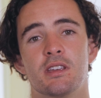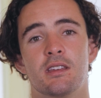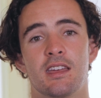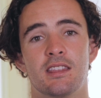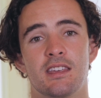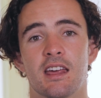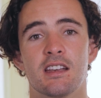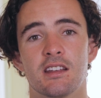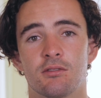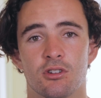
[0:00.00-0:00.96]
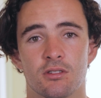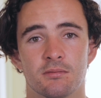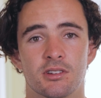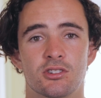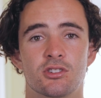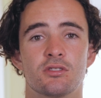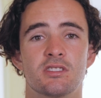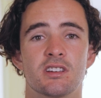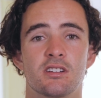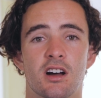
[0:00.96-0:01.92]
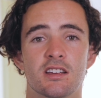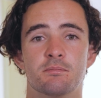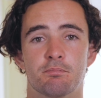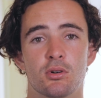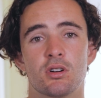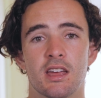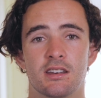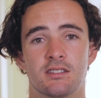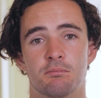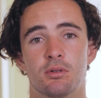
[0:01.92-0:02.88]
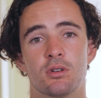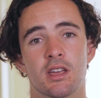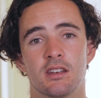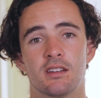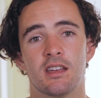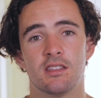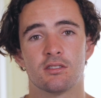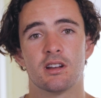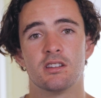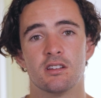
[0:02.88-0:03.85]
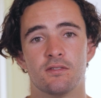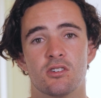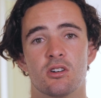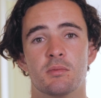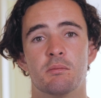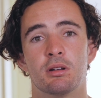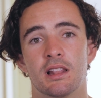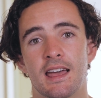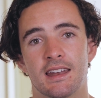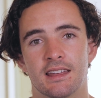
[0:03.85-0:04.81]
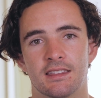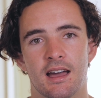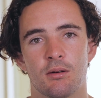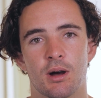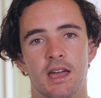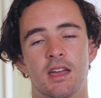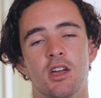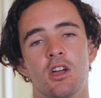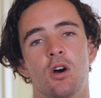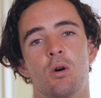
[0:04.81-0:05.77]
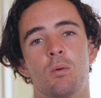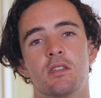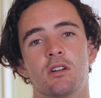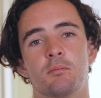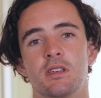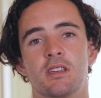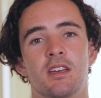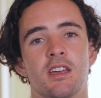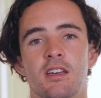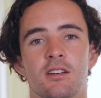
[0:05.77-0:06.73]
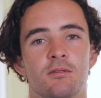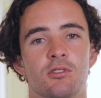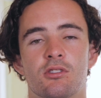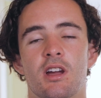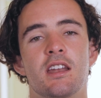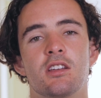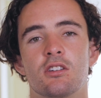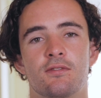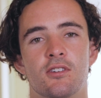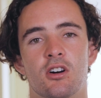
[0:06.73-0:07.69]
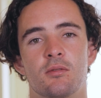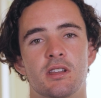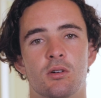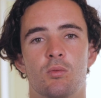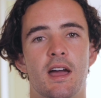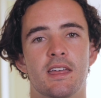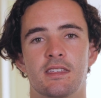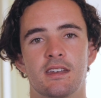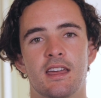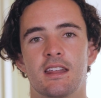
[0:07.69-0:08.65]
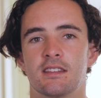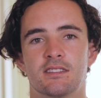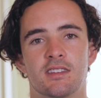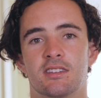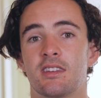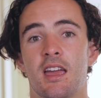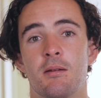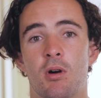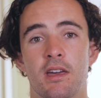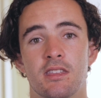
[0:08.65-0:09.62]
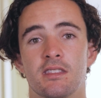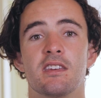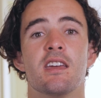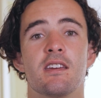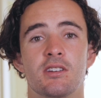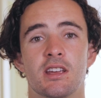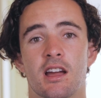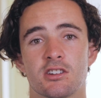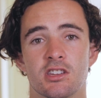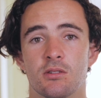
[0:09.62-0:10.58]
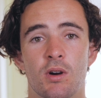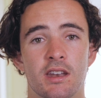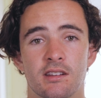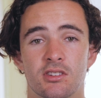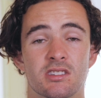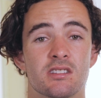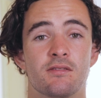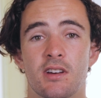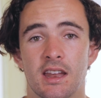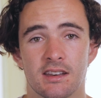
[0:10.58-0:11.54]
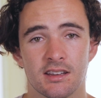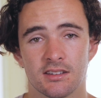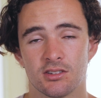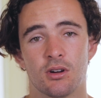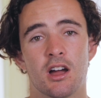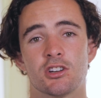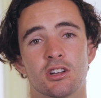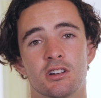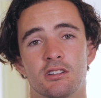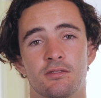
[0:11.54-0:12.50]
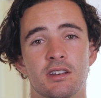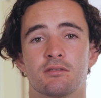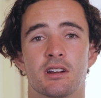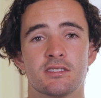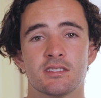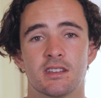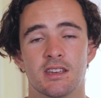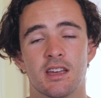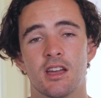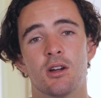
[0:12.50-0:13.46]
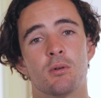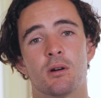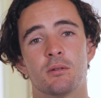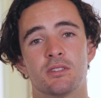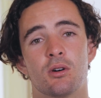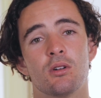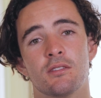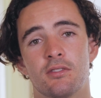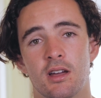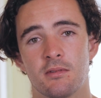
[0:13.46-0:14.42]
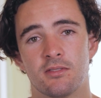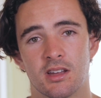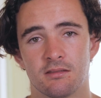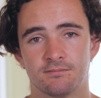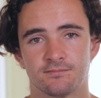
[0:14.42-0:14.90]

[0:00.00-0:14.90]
be in the editing room, choosing a nice bookend to bookend either end of your film and planning it that way, or whether it be creating your film in a way that edits the same way that the evening actually went if it's an event. So I shot an event recently where it was a Hall of Fame event.